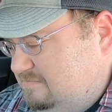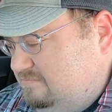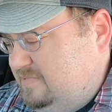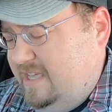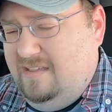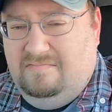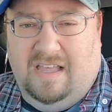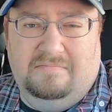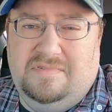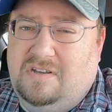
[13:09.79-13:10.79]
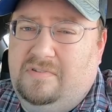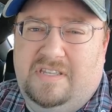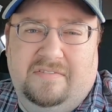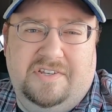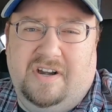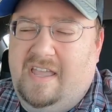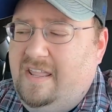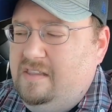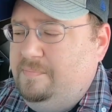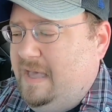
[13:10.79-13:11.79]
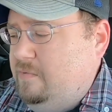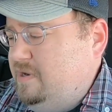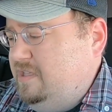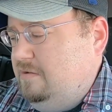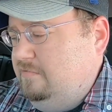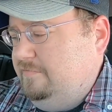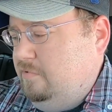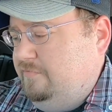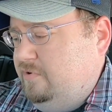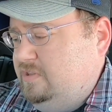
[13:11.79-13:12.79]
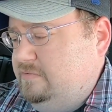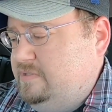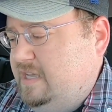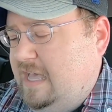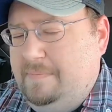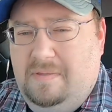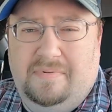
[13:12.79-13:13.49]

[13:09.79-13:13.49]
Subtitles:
yeah, I'm totally down to try it. It's about what it goes for a loose copy,